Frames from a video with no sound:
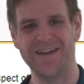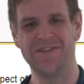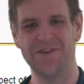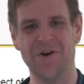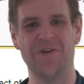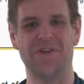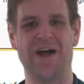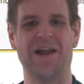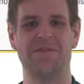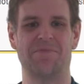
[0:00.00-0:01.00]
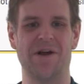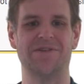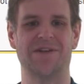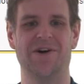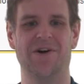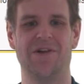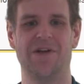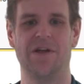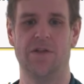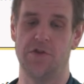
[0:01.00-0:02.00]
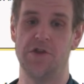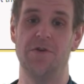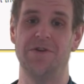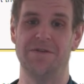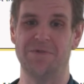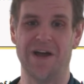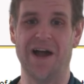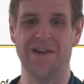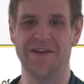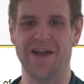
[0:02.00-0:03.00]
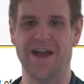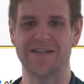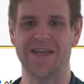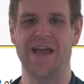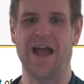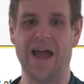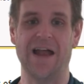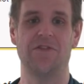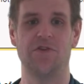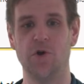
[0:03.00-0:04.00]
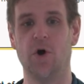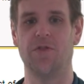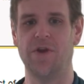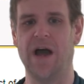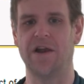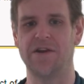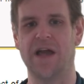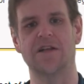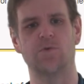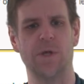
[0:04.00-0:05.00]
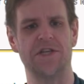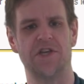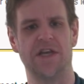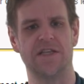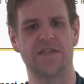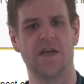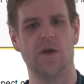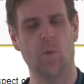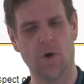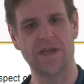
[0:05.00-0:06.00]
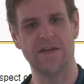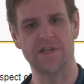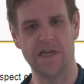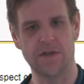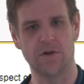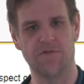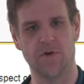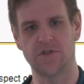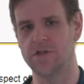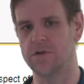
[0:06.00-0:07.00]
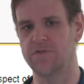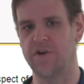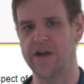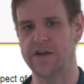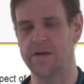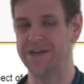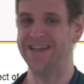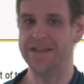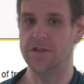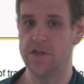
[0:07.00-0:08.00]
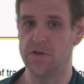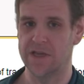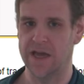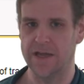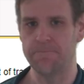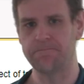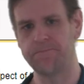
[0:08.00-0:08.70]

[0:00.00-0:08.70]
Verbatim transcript: The Northern Ireland Protocol, the Union with Ireland Act, and the Northern Ireland Act, which is what gives legal force to the Good Friday Agreement in the UK,